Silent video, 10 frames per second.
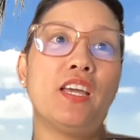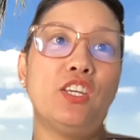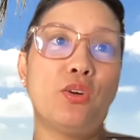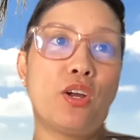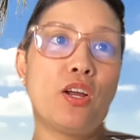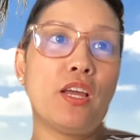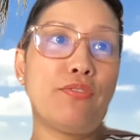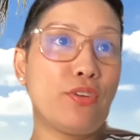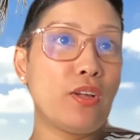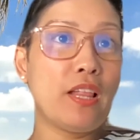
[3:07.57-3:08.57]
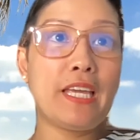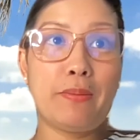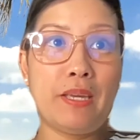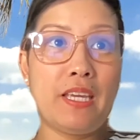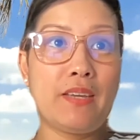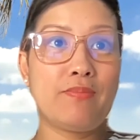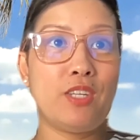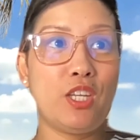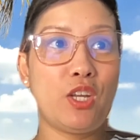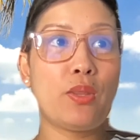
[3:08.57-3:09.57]
If you're like me,
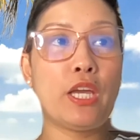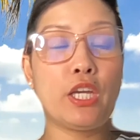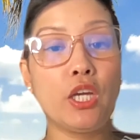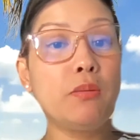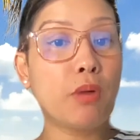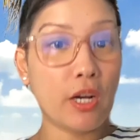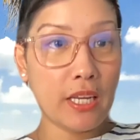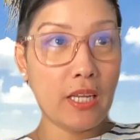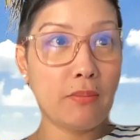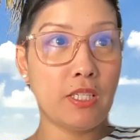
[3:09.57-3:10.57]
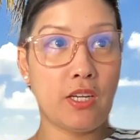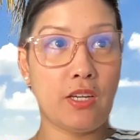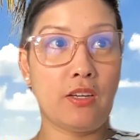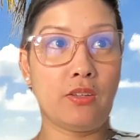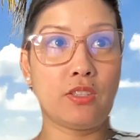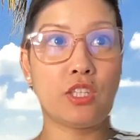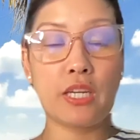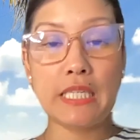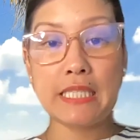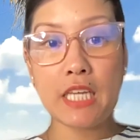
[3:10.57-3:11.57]
you know that good marketing materials are
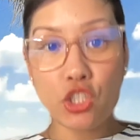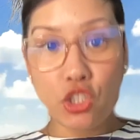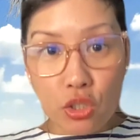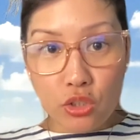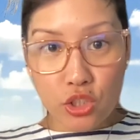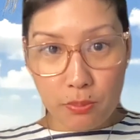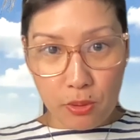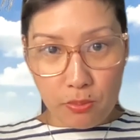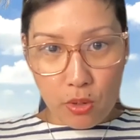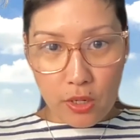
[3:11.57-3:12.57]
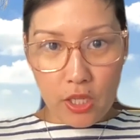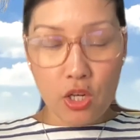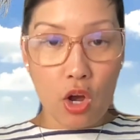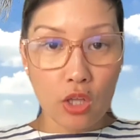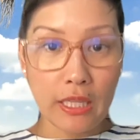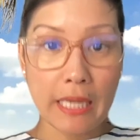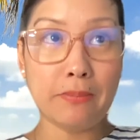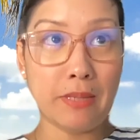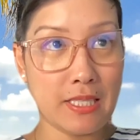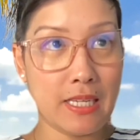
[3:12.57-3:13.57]
essential to promoting your online
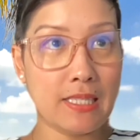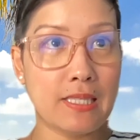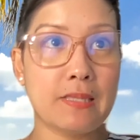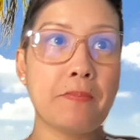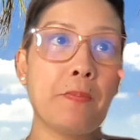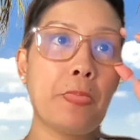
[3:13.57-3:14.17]
business.